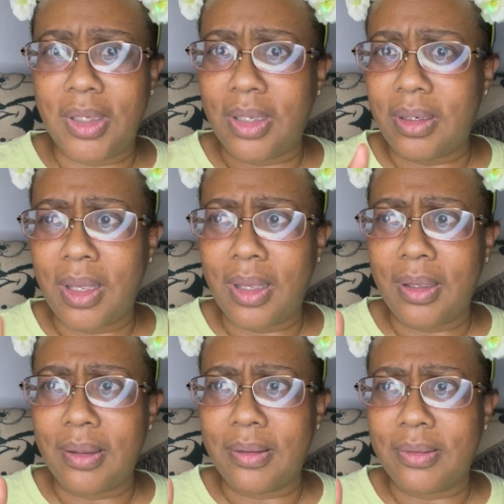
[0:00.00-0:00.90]

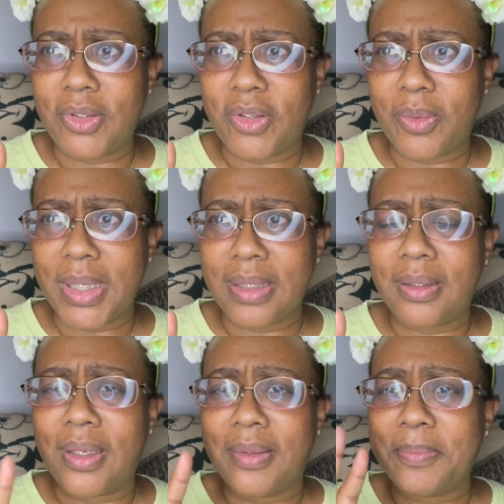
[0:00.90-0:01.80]
No, you know what?
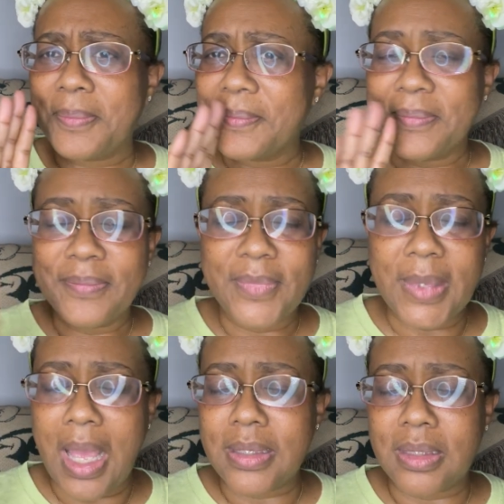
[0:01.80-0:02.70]

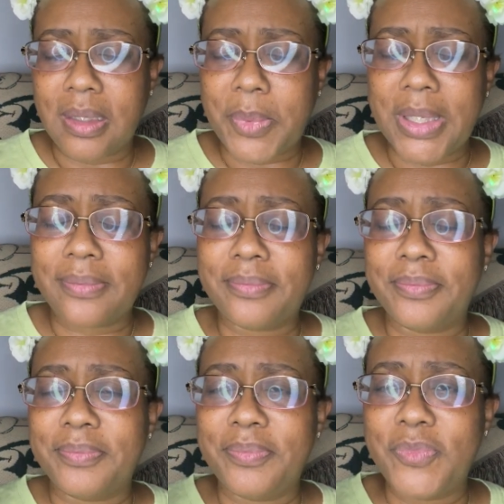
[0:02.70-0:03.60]
I take that back.
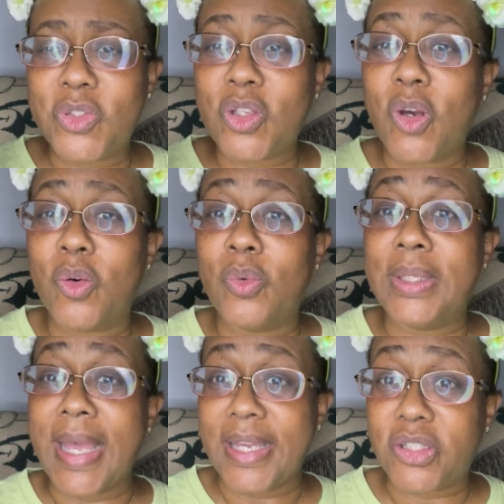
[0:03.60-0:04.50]
So
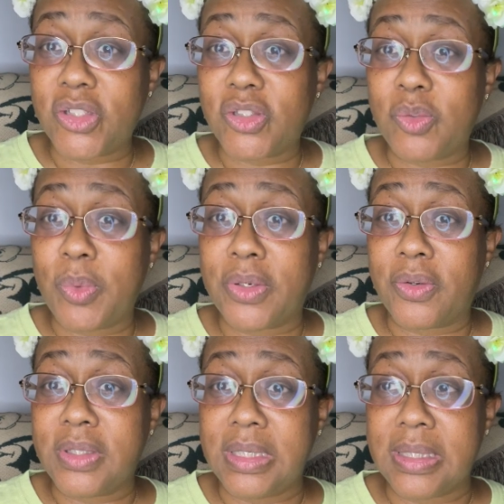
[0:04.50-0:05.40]
last year she went on
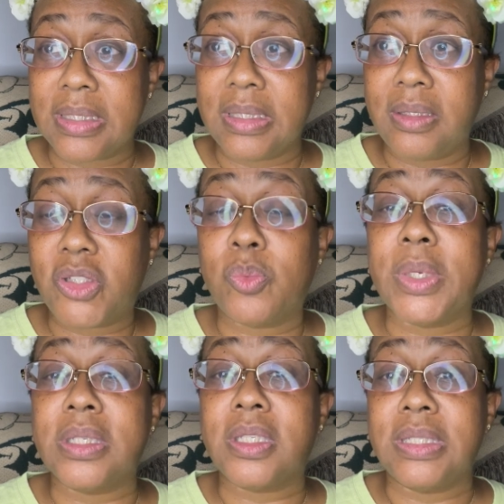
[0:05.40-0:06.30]
a Disney, she
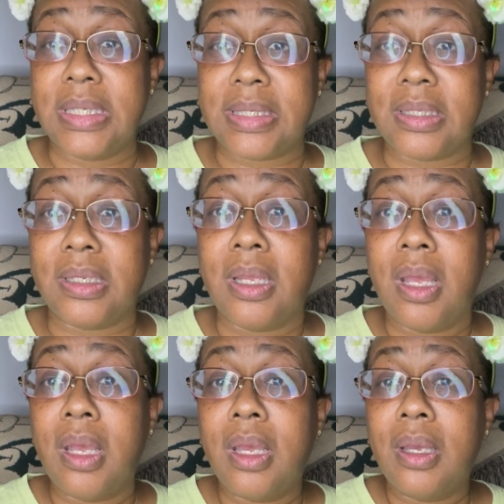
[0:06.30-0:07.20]
went to Disney.
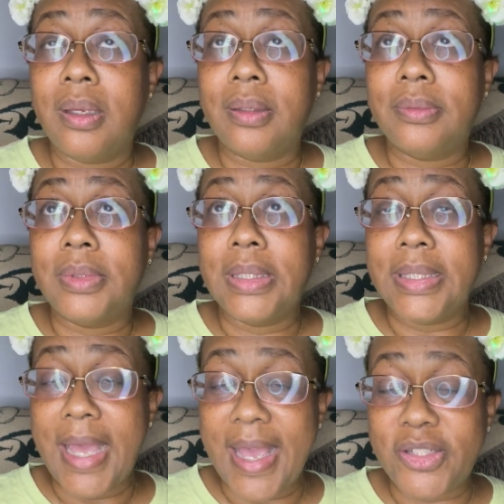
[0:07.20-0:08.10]

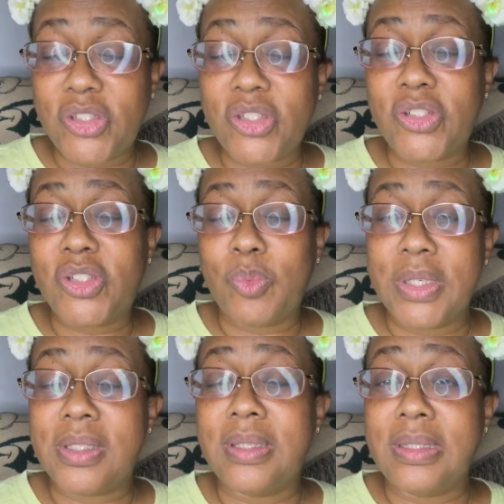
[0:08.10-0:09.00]
Last year she
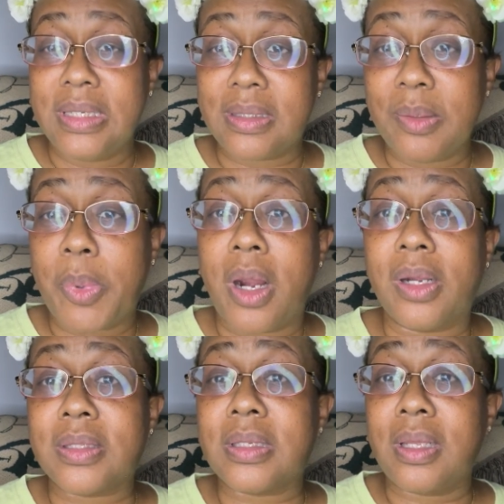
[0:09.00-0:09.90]
went to the Disney
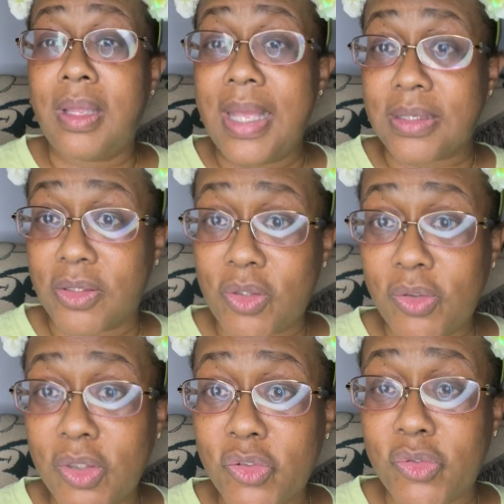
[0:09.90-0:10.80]
parks as a
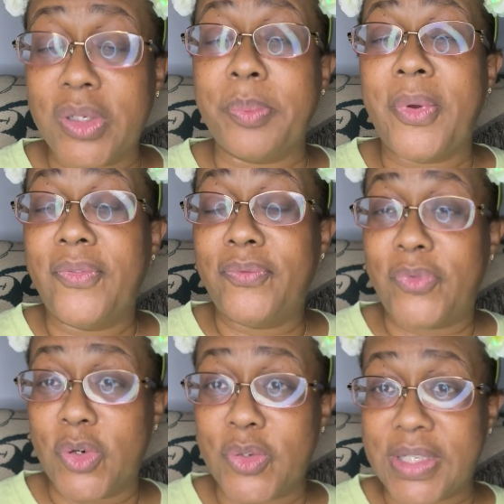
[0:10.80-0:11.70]
solo trip
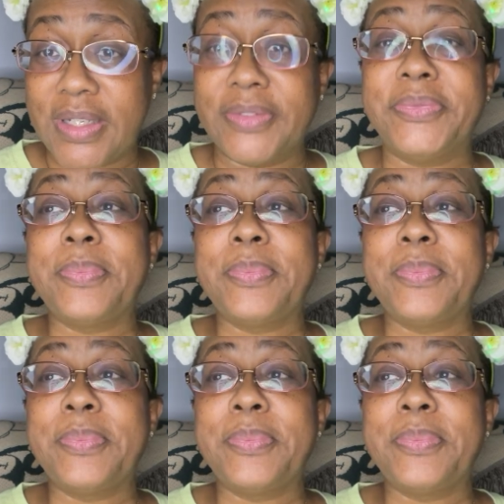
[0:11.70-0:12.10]
for herself.